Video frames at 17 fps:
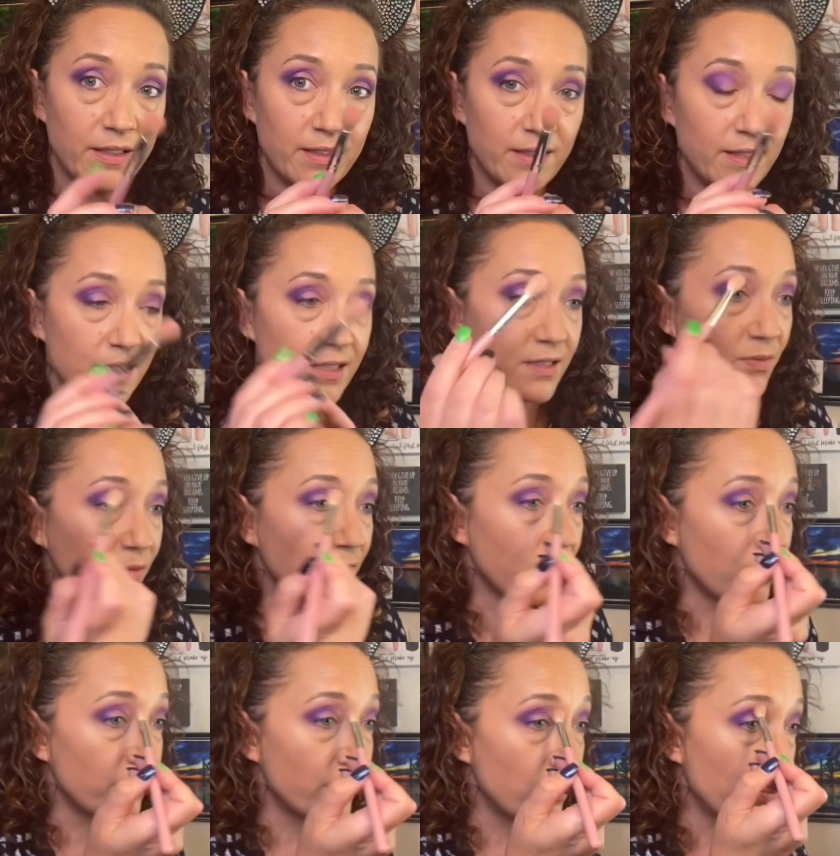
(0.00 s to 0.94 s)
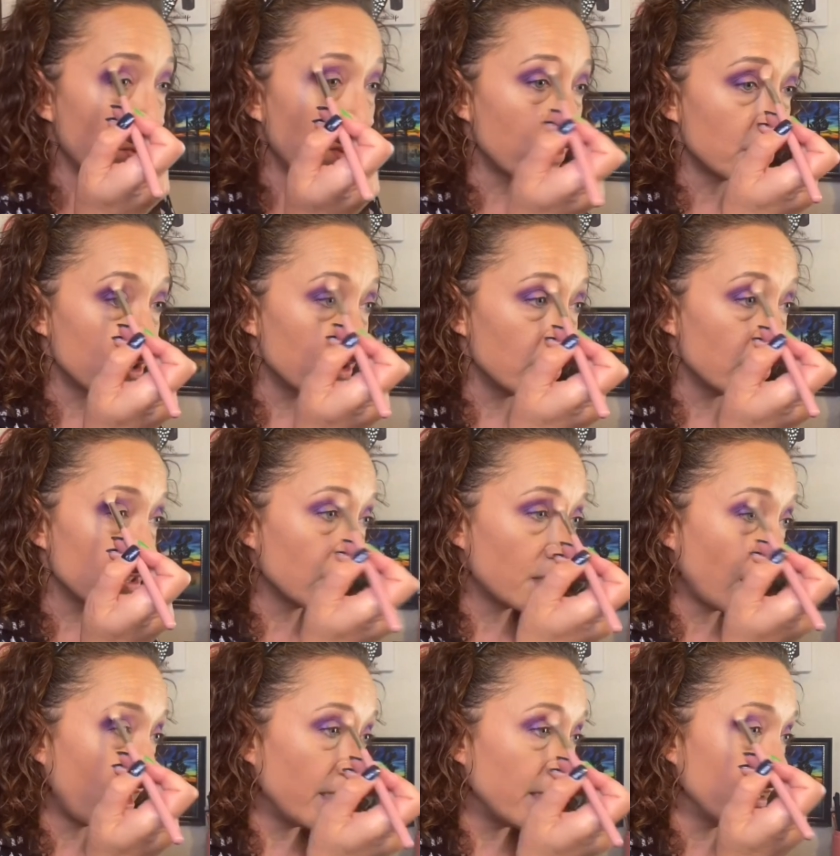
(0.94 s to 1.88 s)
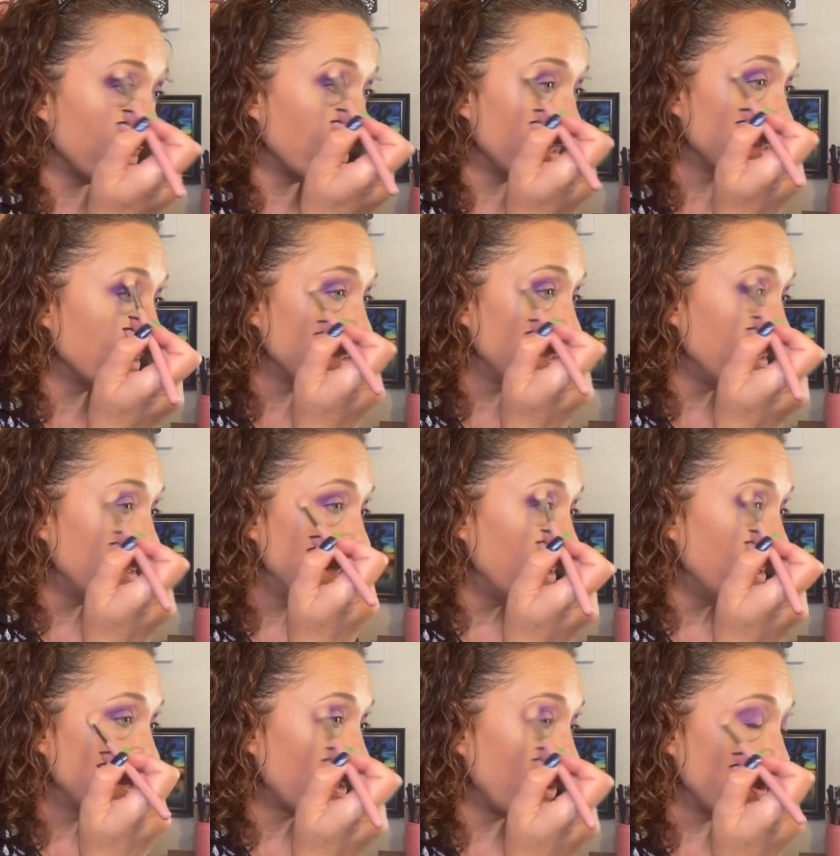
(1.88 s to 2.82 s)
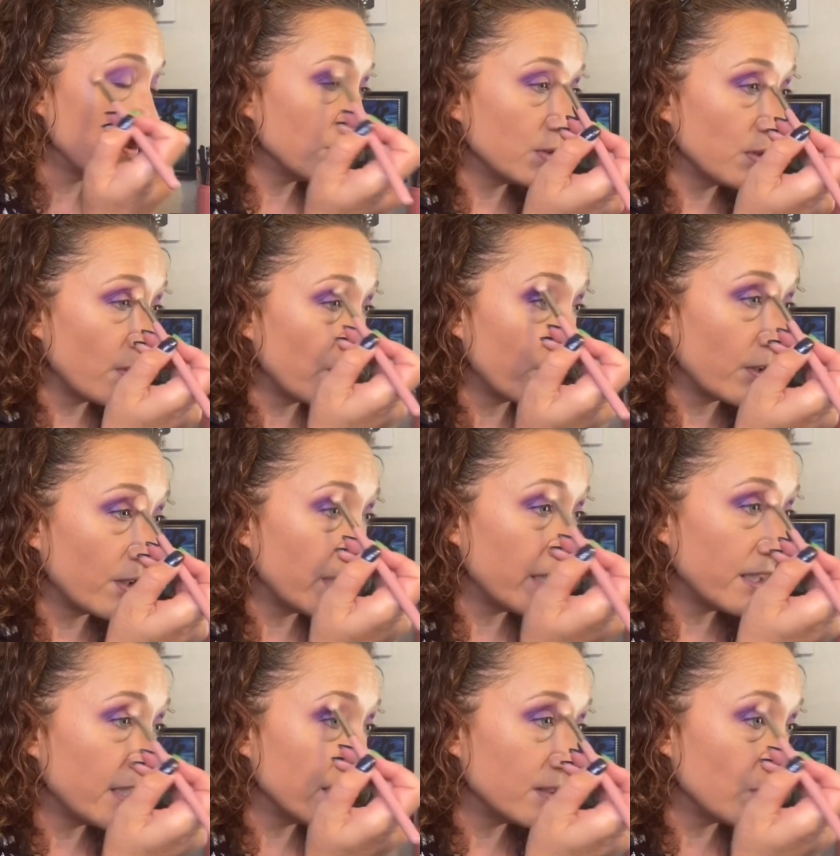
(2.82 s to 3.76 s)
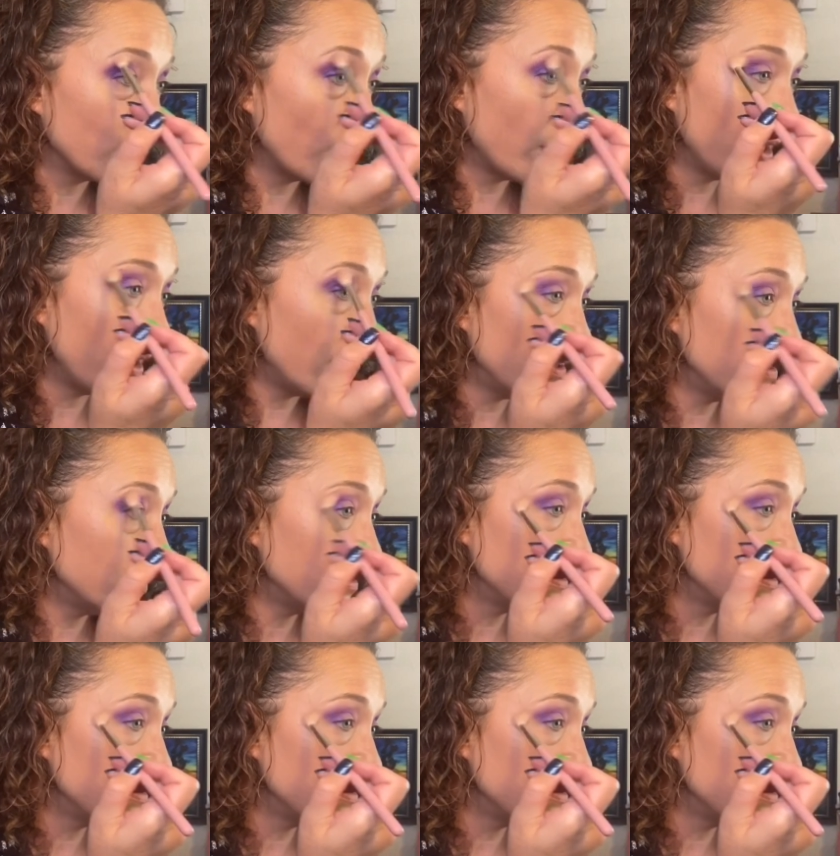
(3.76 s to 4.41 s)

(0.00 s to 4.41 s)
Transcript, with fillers: this fluffy brush and just kind of goes over it as well.